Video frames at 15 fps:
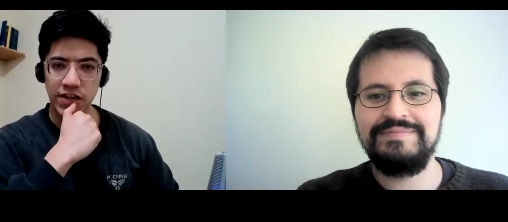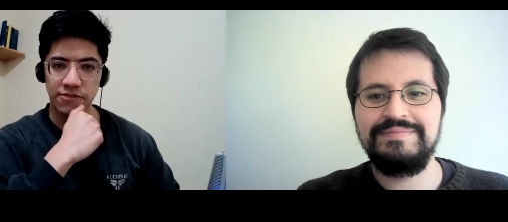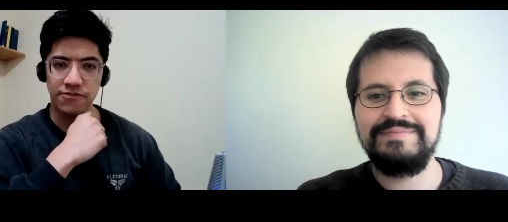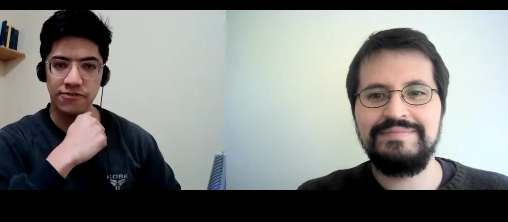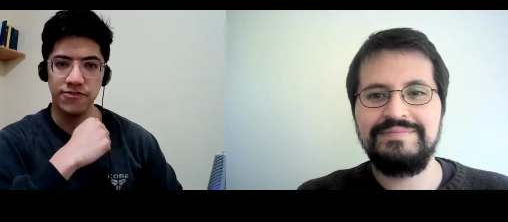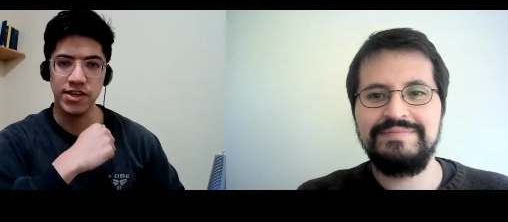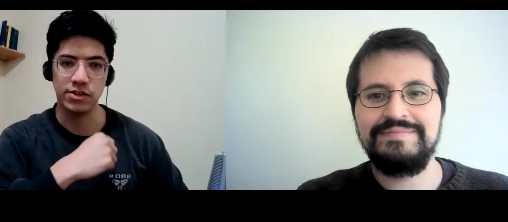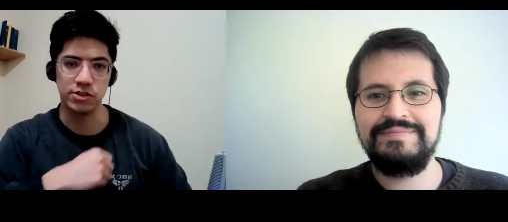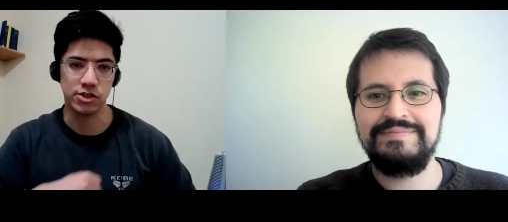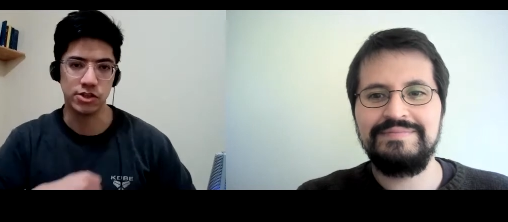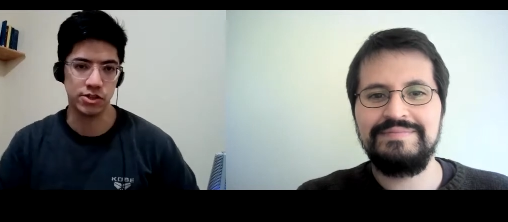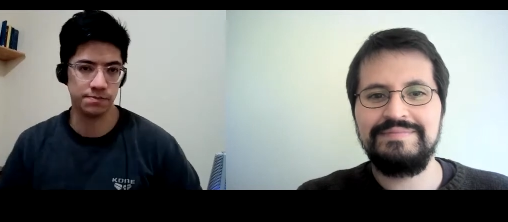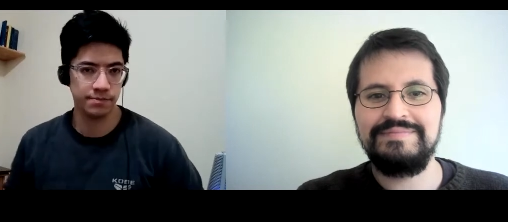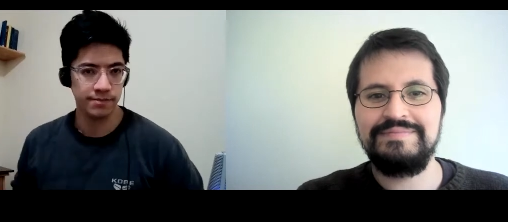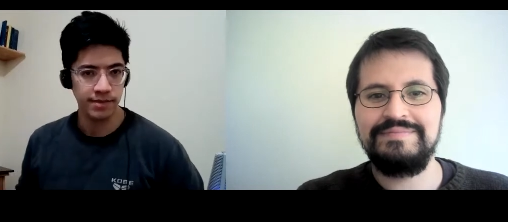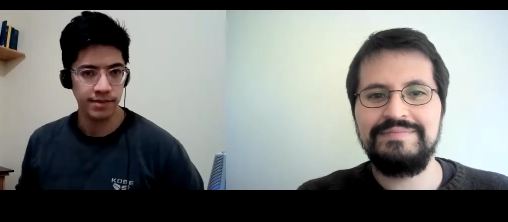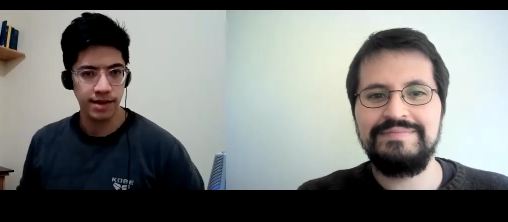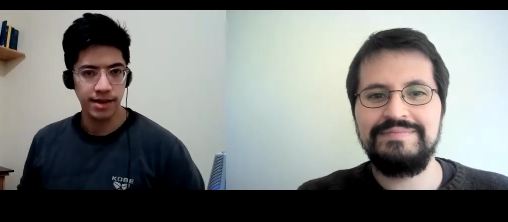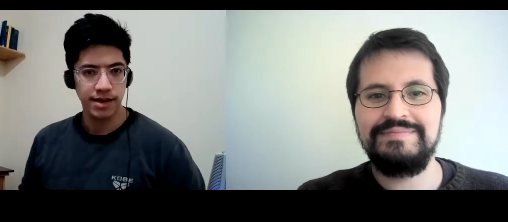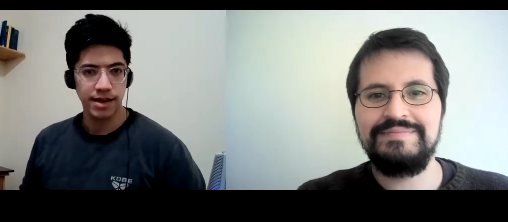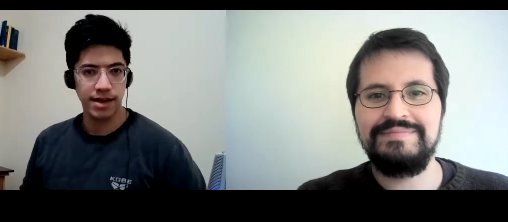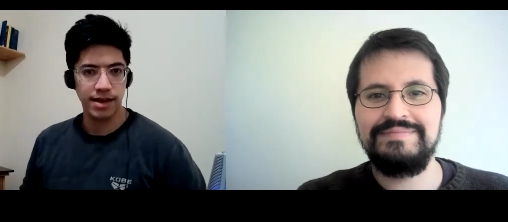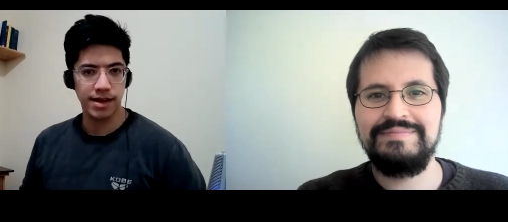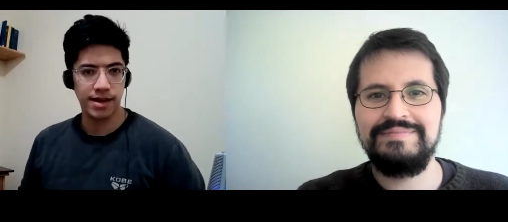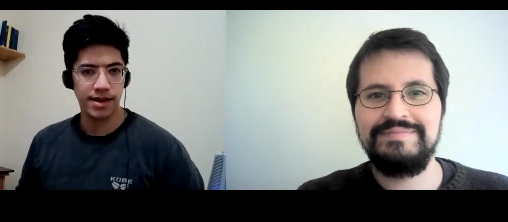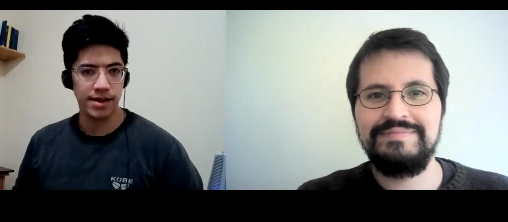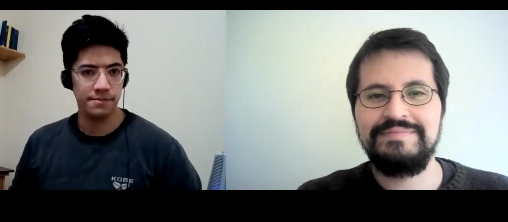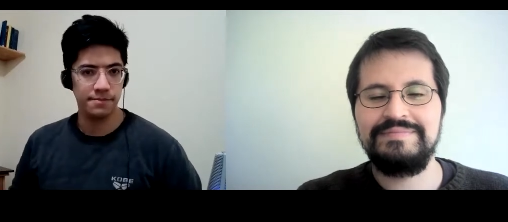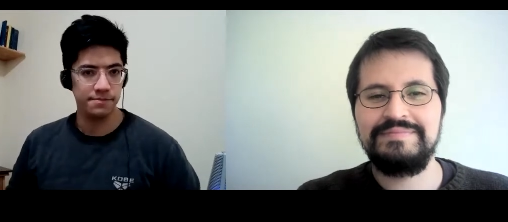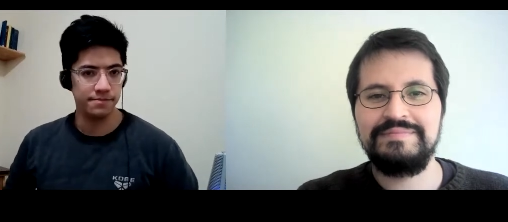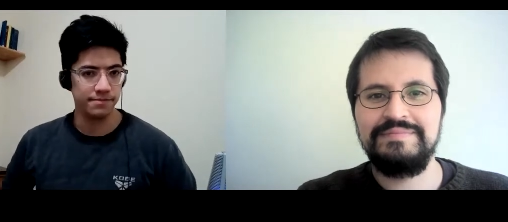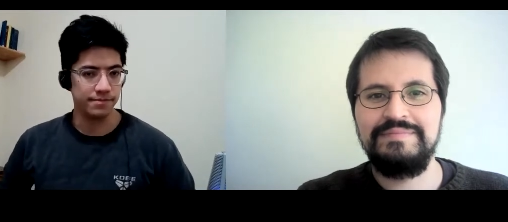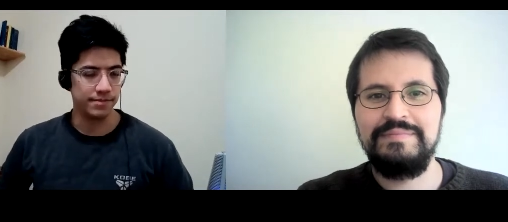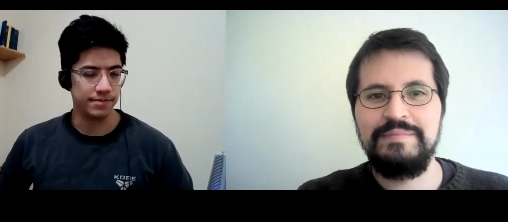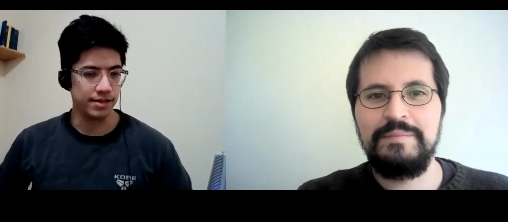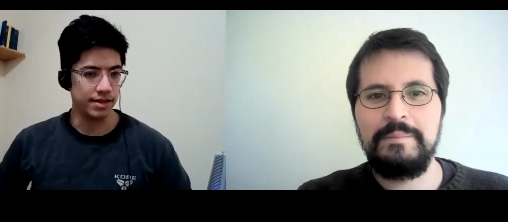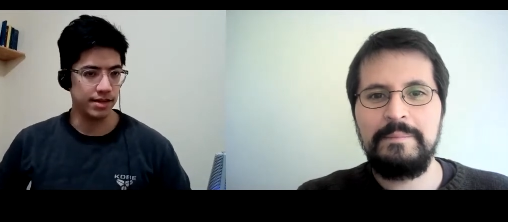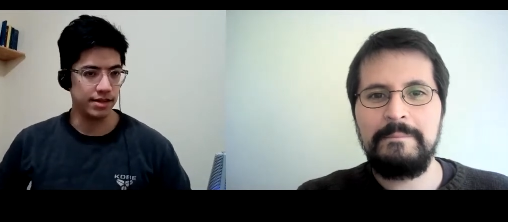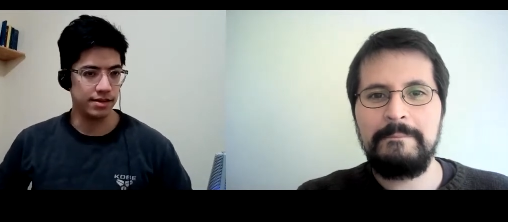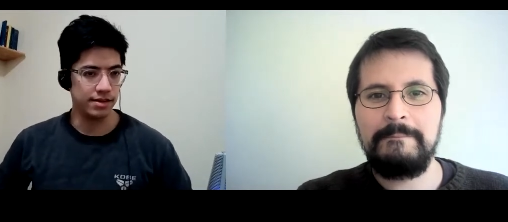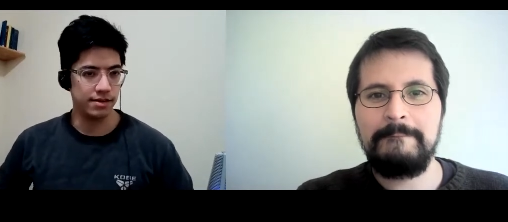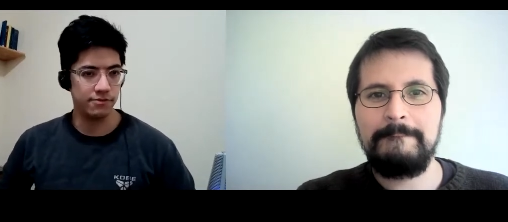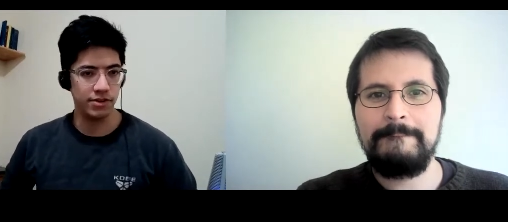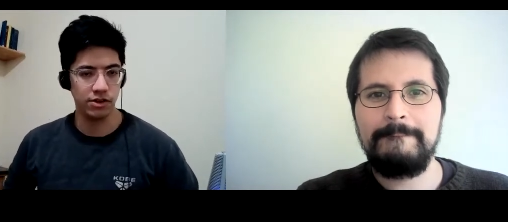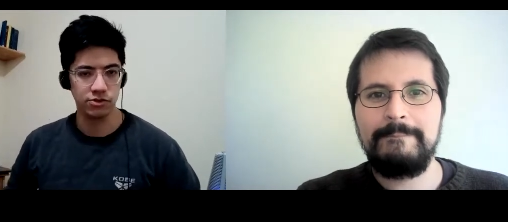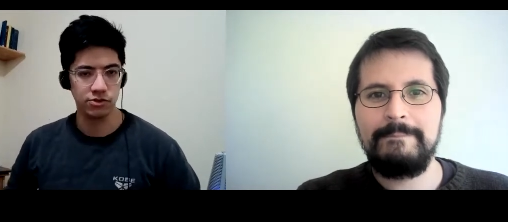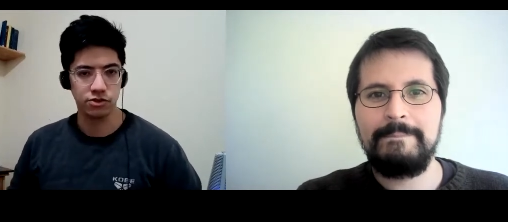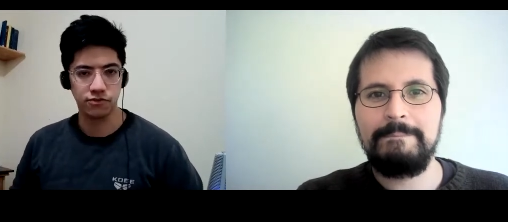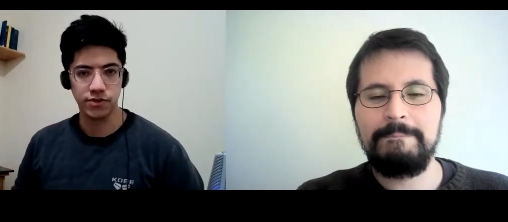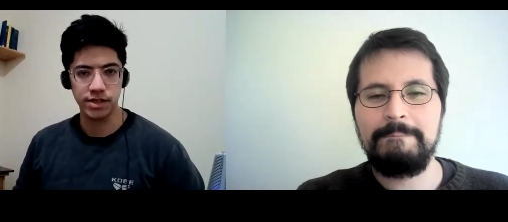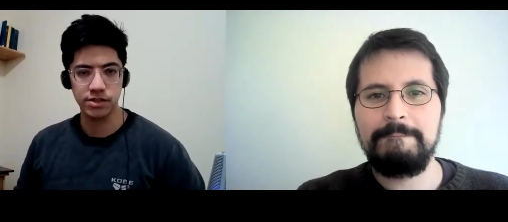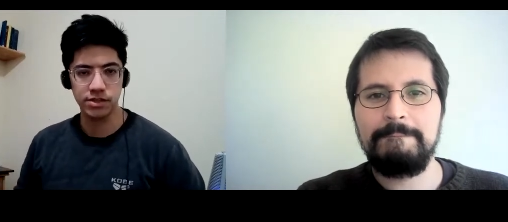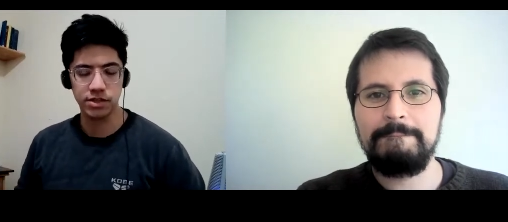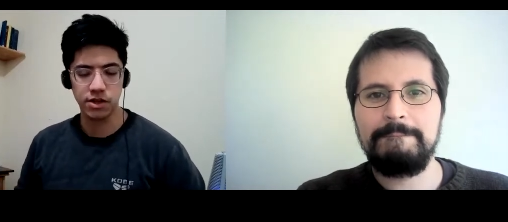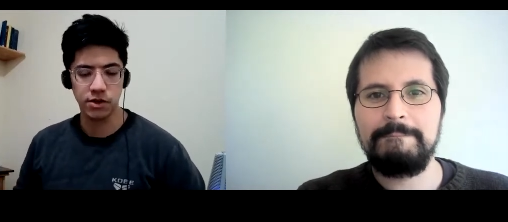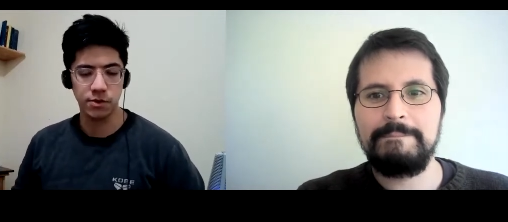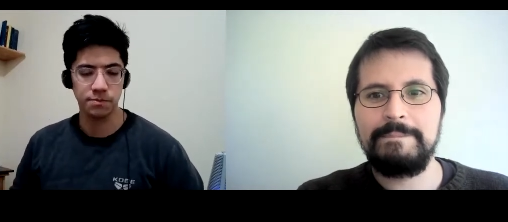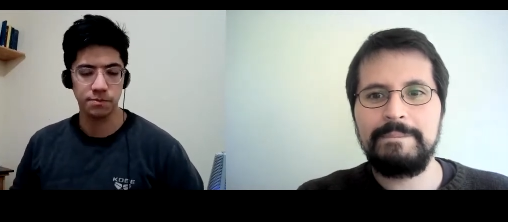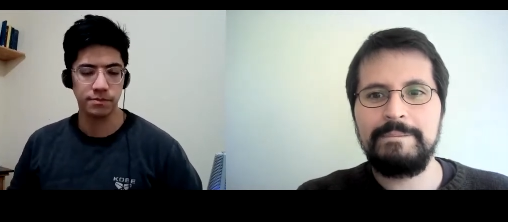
Speaker 1: field um, in philosophy. So